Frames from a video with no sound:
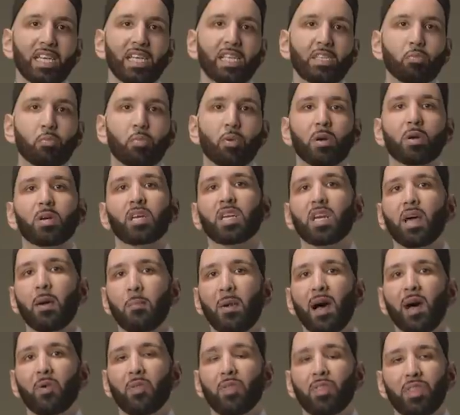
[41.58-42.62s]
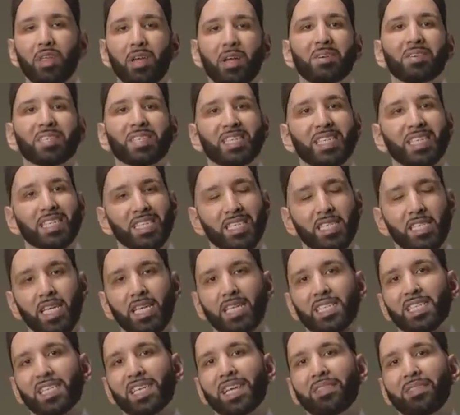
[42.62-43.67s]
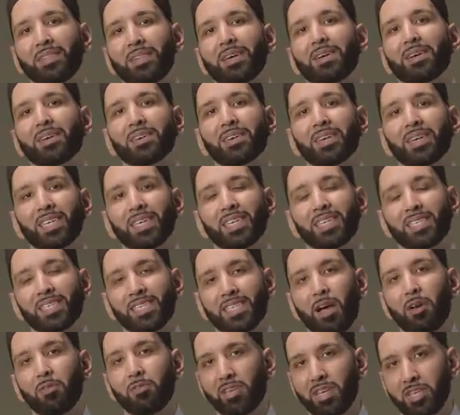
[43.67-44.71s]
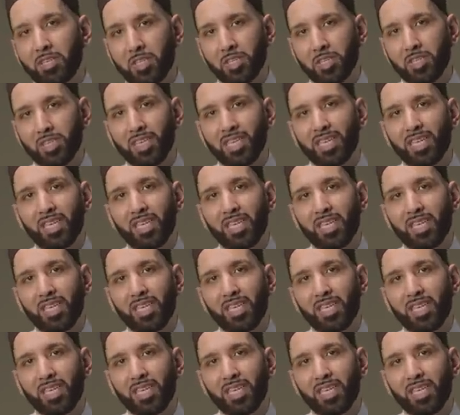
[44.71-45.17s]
He's worried about their success and their salvation.